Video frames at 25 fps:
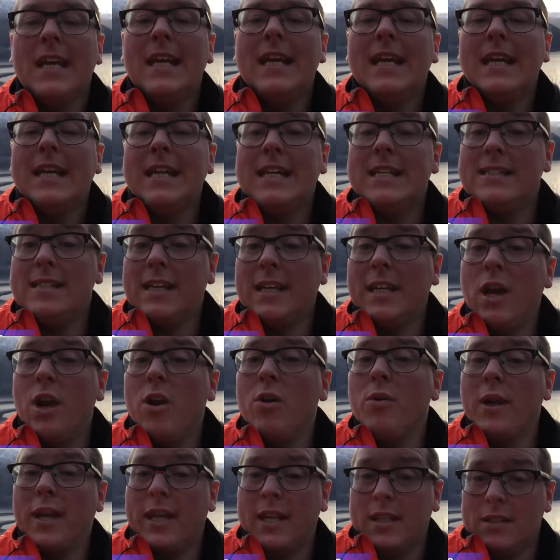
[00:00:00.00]

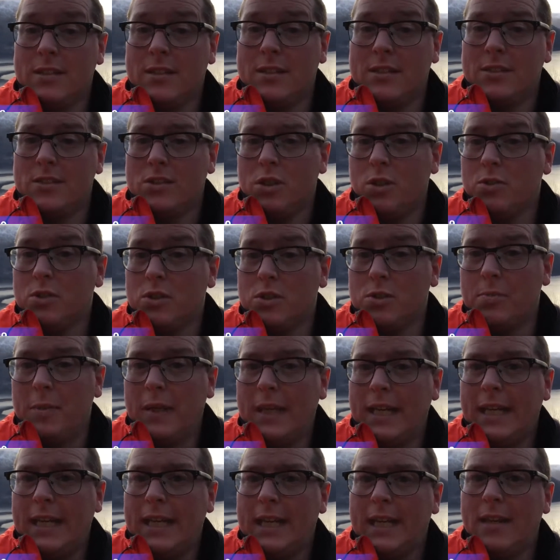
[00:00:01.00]
easygoing, so to
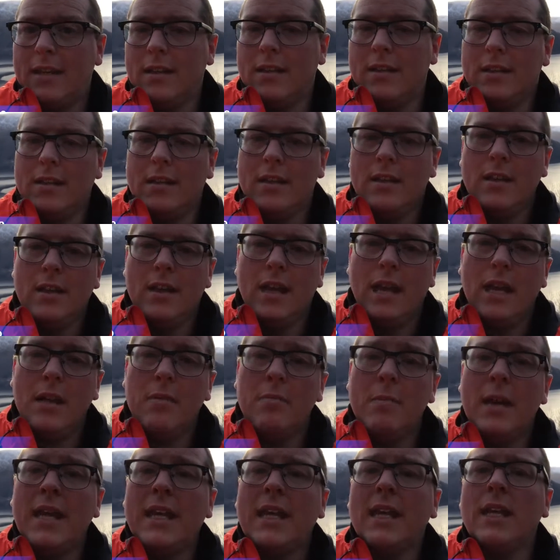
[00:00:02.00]
speak, and
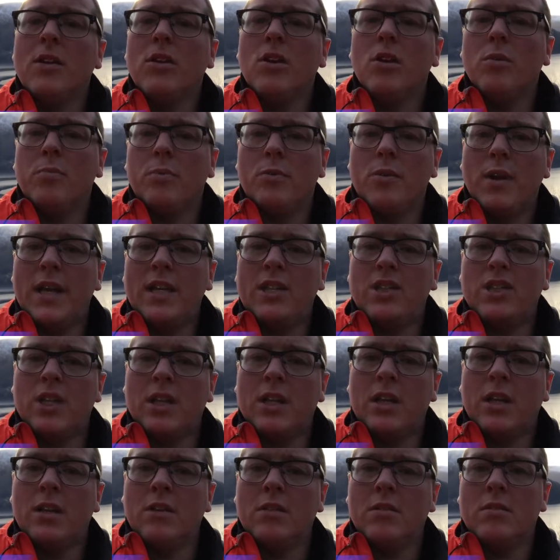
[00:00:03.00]
making cooperation
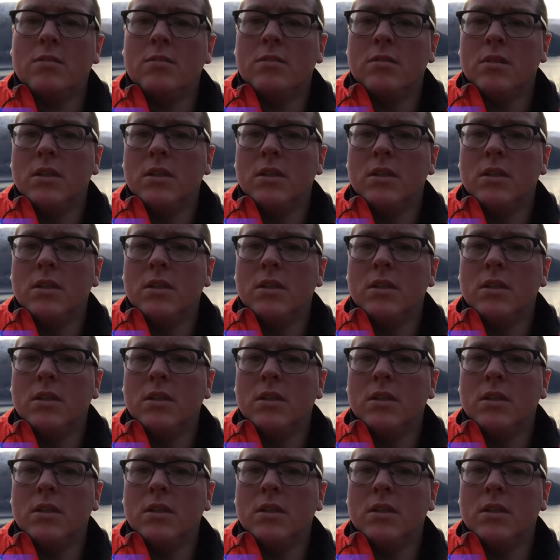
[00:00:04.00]
on